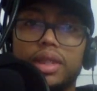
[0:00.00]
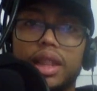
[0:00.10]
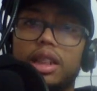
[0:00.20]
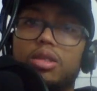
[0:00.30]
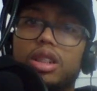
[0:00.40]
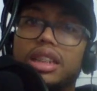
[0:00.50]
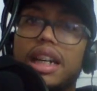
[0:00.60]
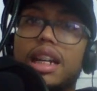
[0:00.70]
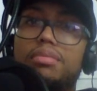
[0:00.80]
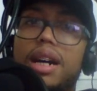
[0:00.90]
And, of course,
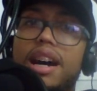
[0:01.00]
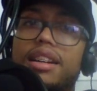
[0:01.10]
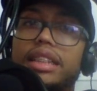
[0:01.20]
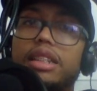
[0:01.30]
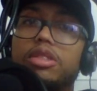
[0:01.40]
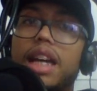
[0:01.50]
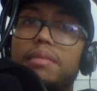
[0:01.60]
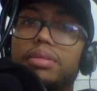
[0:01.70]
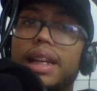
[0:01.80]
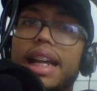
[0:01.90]
Tyler Myers, he will
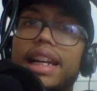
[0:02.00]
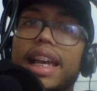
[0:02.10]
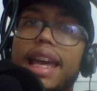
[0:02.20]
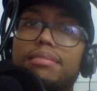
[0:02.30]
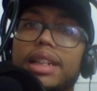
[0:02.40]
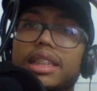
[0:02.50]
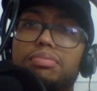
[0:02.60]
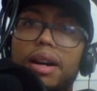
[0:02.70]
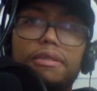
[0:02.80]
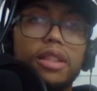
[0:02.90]
not play that game
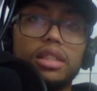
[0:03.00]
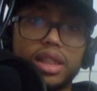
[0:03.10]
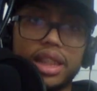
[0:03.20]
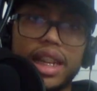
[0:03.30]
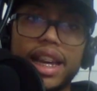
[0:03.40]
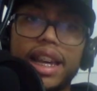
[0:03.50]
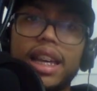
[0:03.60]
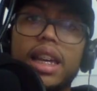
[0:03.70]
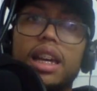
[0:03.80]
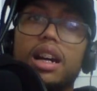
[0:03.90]
against Buffalo
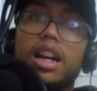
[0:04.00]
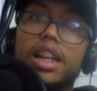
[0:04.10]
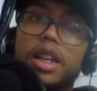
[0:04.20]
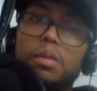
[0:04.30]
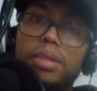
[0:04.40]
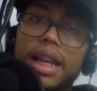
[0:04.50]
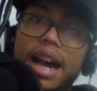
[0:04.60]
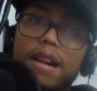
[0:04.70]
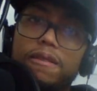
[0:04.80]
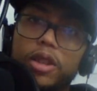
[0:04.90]
today. He'll be
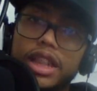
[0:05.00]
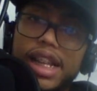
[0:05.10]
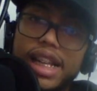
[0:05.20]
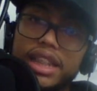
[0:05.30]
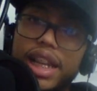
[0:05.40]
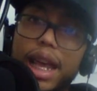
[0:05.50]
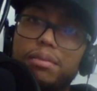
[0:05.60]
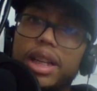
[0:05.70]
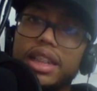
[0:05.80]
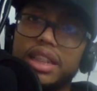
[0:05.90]
out for the next
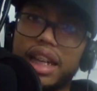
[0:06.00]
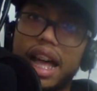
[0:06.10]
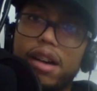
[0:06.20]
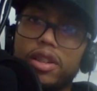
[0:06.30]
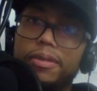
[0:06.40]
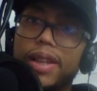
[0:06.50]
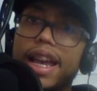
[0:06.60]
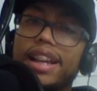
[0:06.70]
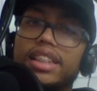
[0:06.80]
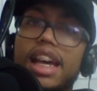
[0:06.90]
game against the Calgary
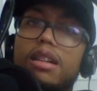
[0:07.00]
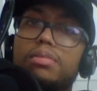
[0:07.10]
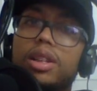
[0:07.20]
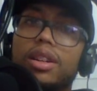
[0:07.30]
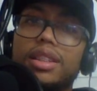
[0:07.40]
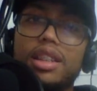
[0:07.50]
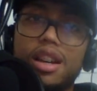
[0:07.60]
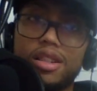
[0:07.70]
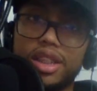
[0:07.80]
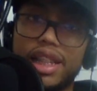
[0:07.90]
Flames. That will be on
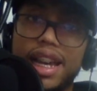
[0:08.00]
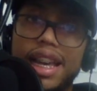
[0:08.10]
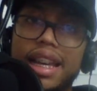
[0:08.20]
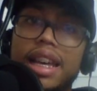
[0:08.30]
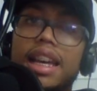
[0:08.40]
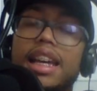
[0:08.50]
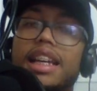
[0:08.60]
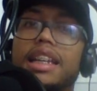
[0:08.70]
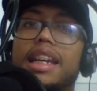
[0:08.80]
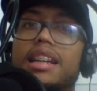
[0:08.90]
Thursday.
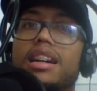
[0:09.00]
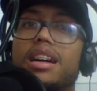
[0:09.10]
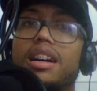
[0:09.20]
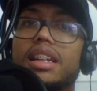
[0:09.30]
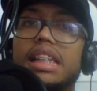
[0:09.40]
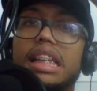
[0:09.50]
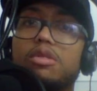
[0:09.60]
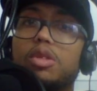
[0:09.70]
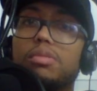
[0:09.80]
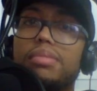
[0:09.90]
And then he
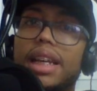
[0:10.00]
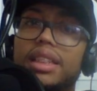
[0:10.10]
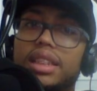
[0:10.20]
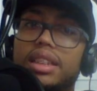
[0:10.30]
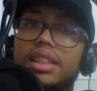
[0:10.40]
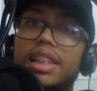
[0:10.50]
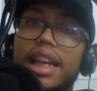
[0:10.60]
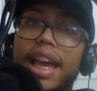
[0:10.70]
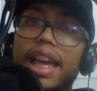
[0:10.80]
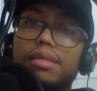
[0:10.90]
will miss the
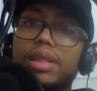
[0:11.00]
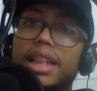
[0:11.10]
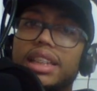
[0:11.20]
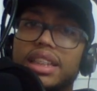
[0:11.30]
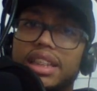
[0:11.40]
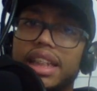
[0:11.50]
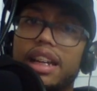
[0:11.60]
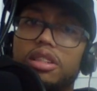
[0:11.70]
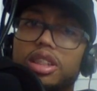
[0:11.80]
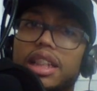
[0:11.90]
game against the
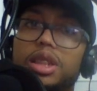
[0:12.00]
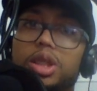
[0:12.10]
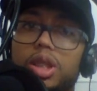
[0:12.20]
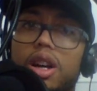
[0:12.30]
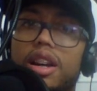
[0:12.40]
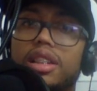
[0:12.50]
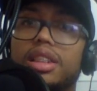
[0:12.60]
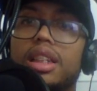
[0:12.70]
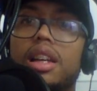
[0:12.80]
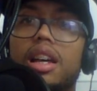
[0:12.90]
San Jose
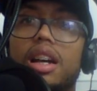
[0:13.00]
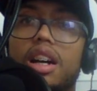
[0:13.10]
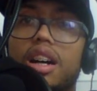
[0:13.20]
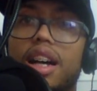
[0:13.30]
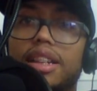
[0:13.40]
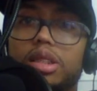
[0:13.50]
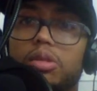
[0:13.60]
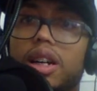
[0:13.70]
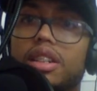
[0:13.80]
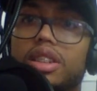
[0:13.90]
Sharks as
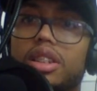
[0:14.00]
well.